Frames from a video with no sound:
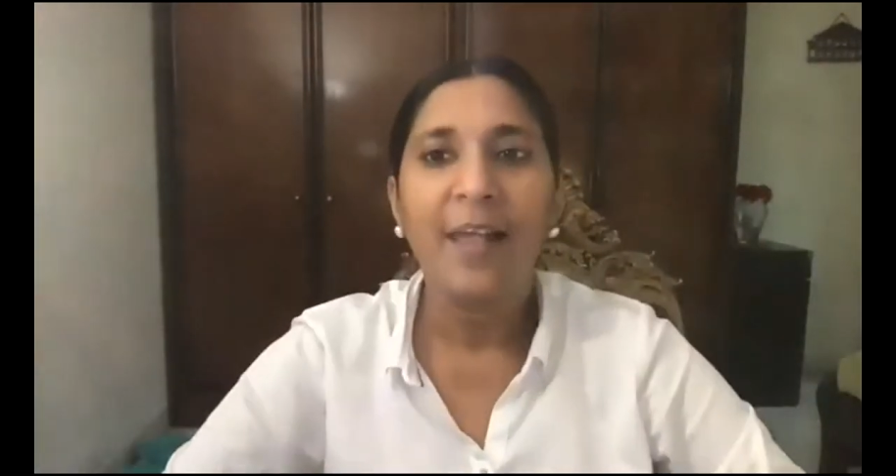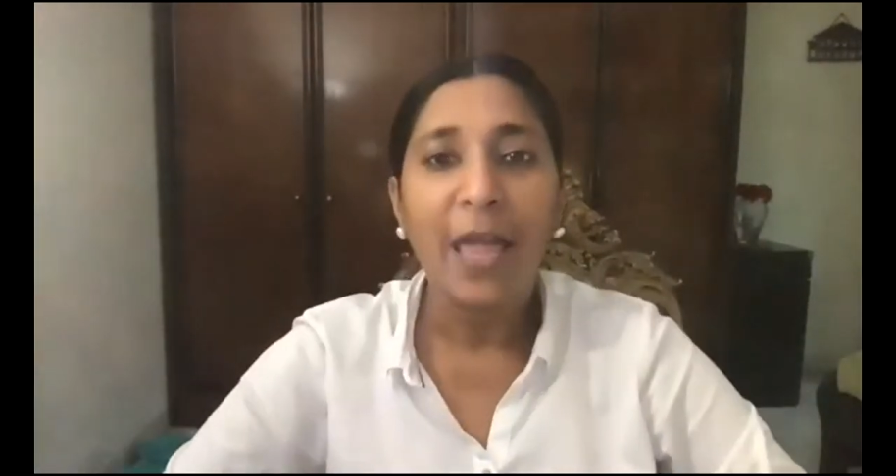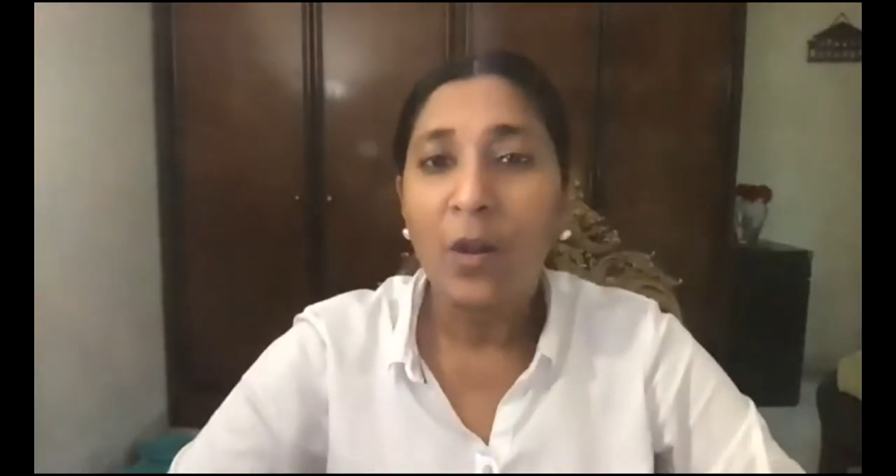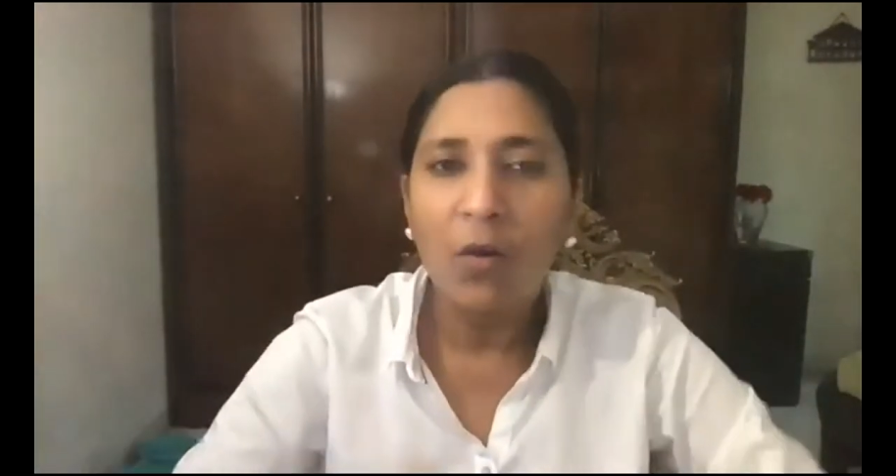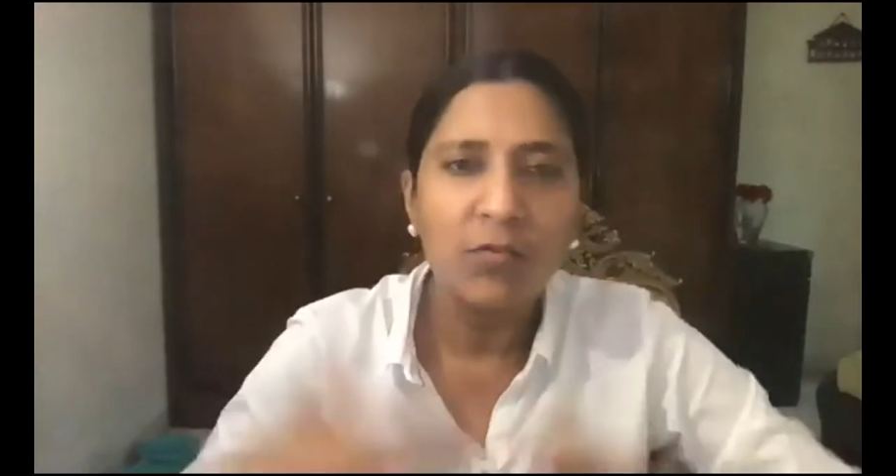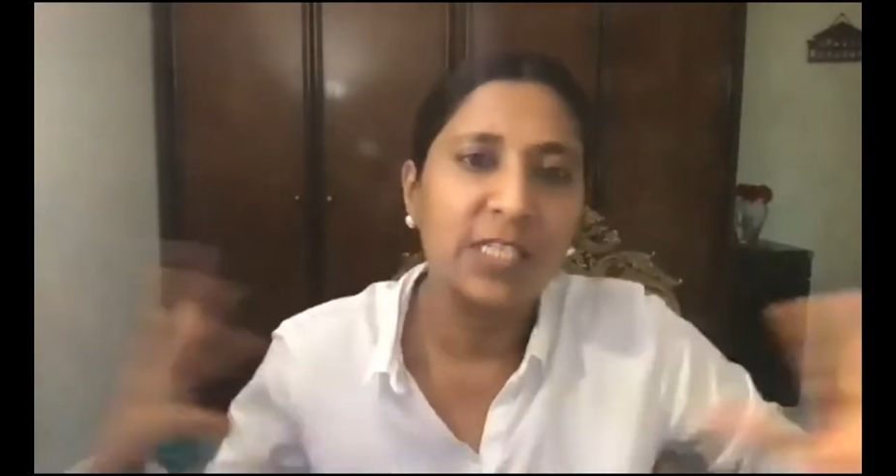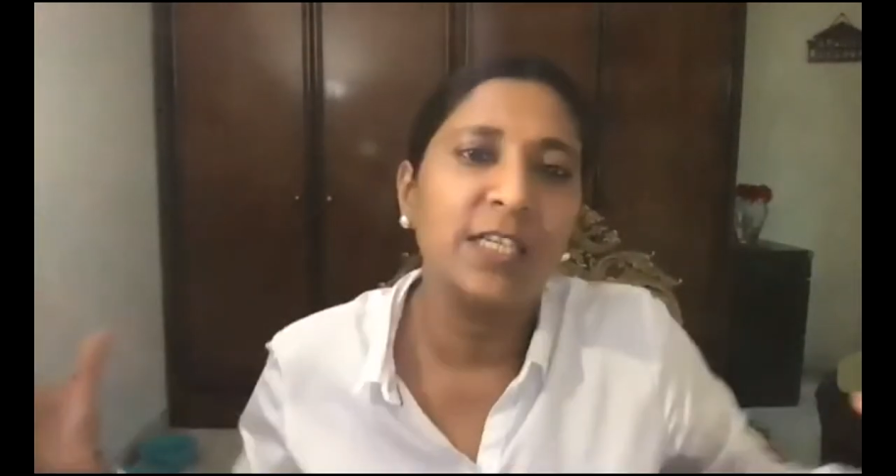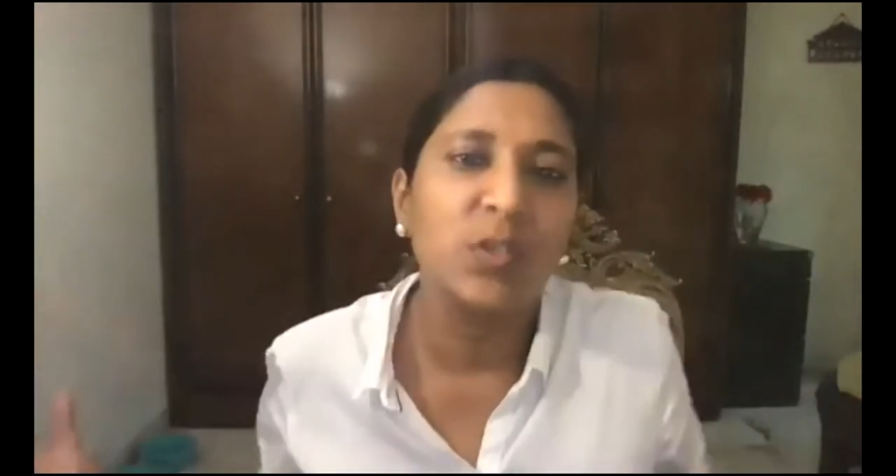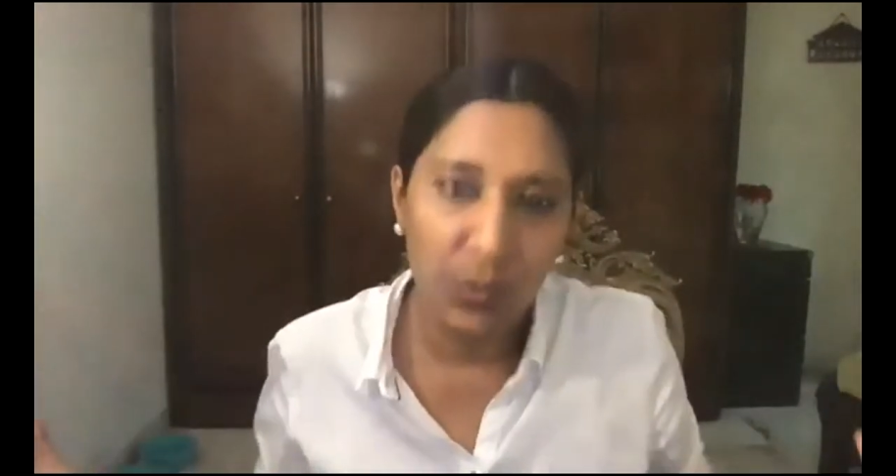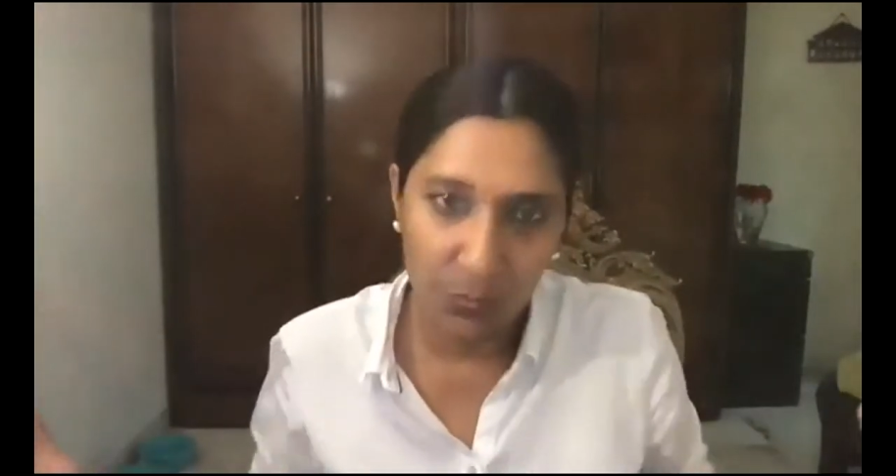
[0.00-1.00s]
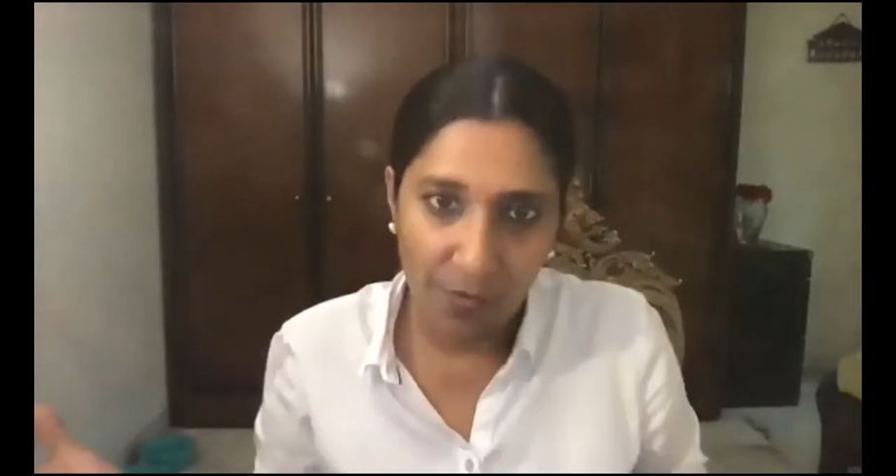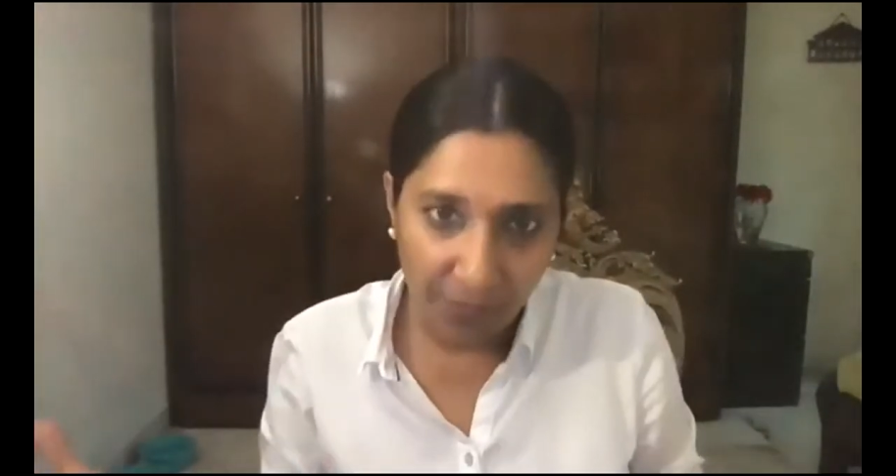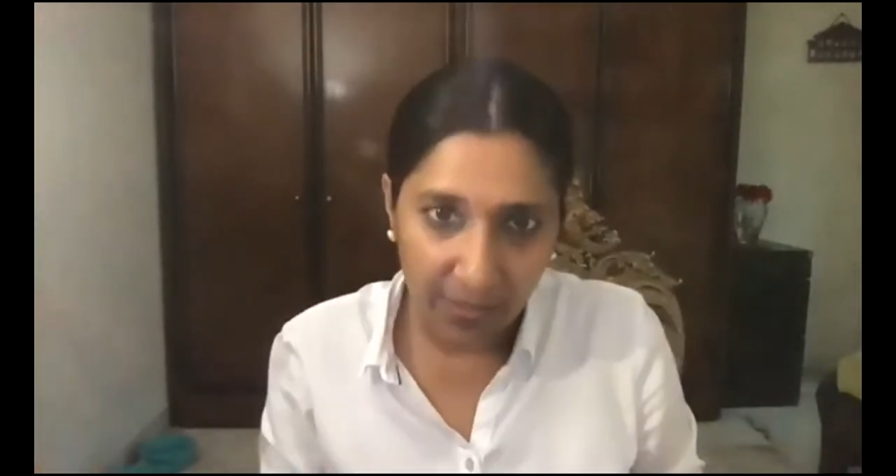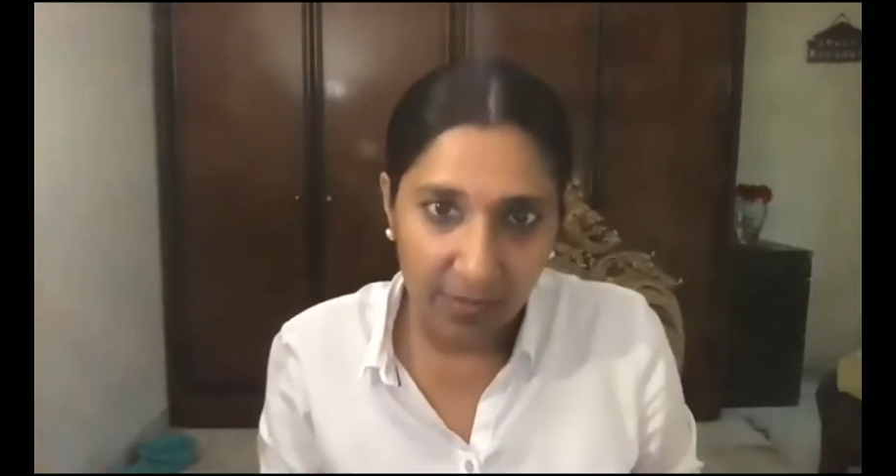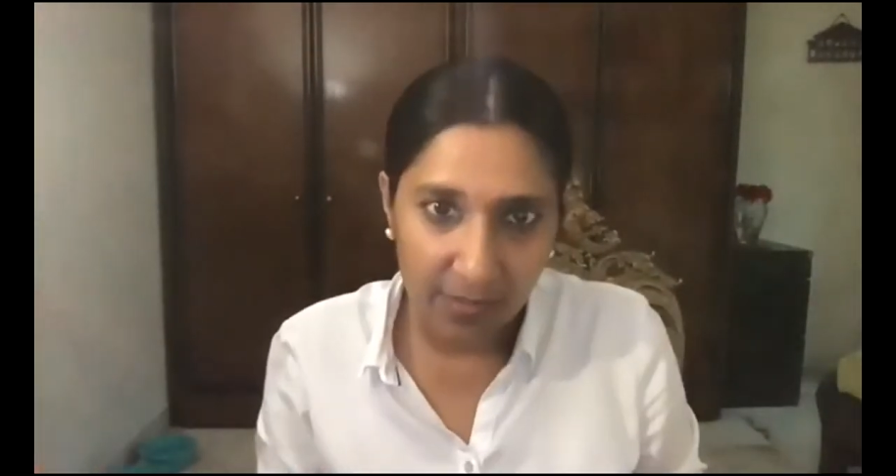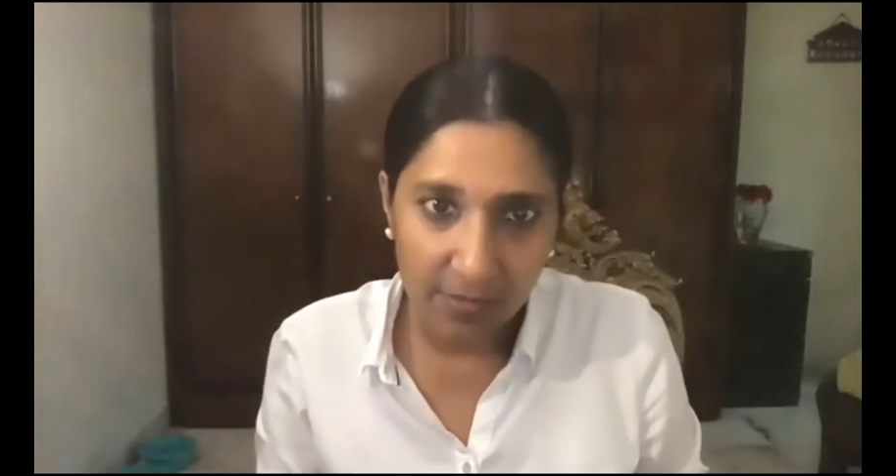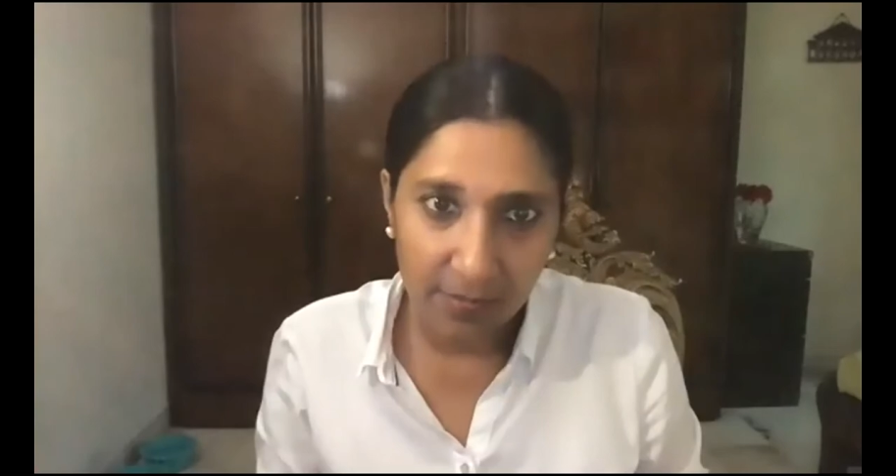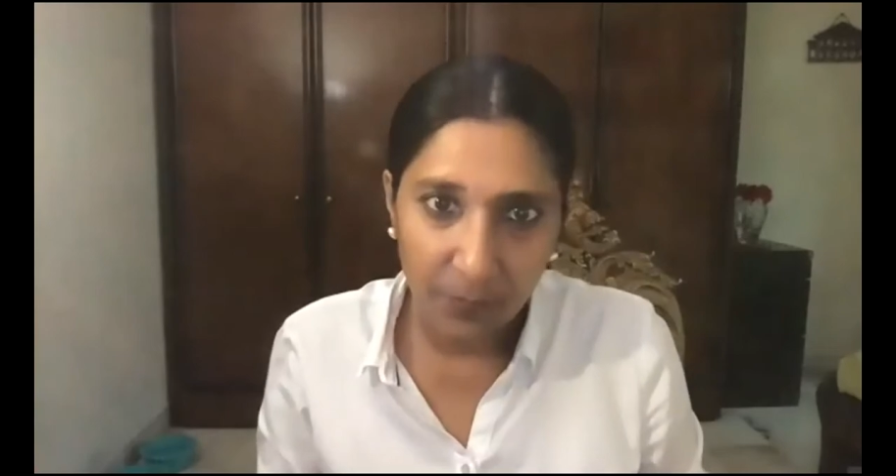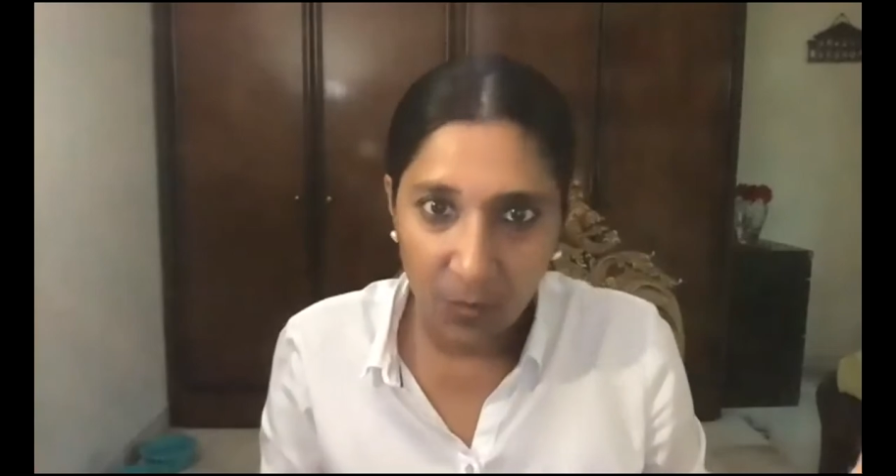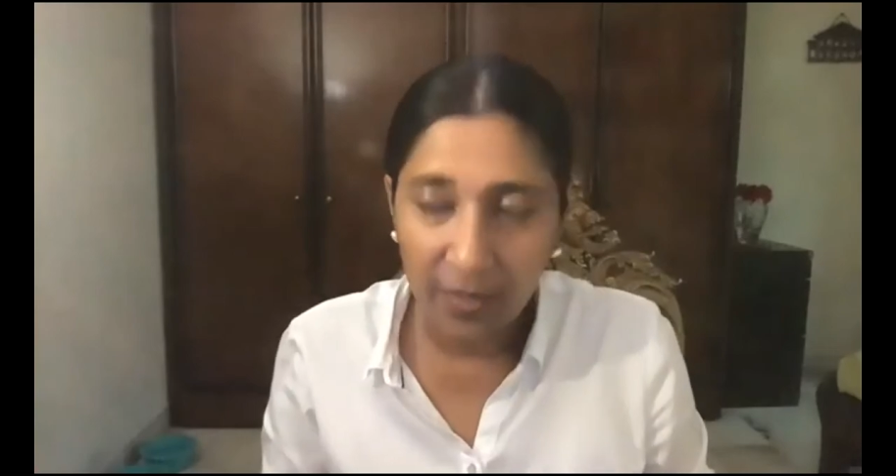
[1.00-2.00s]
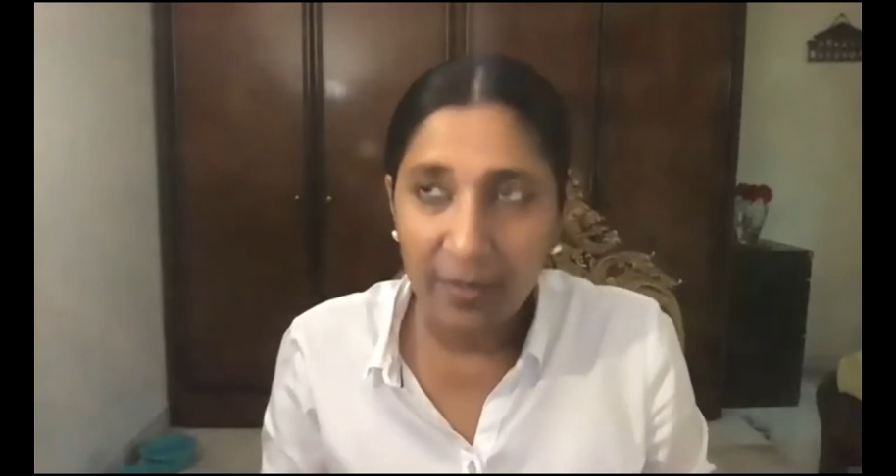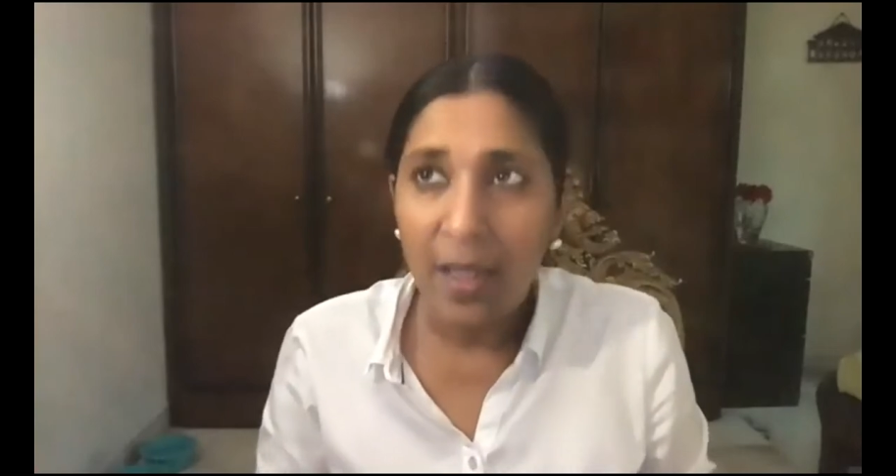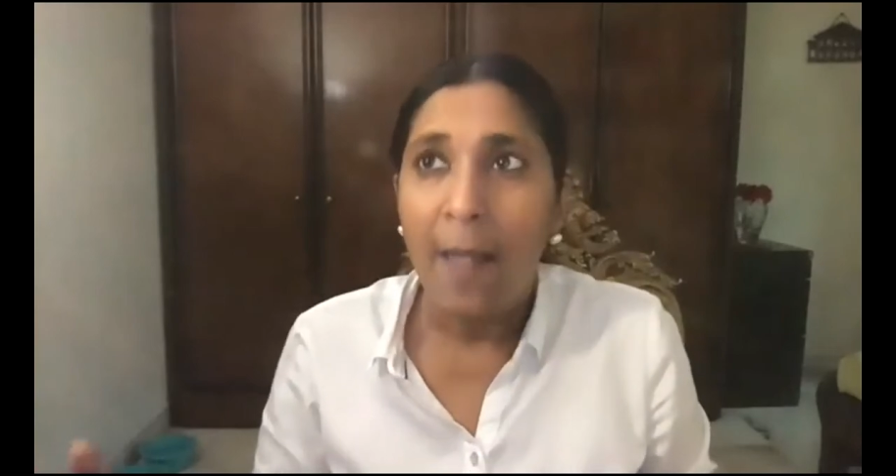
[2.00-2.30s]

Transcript: and obviously it's going to affect us, right?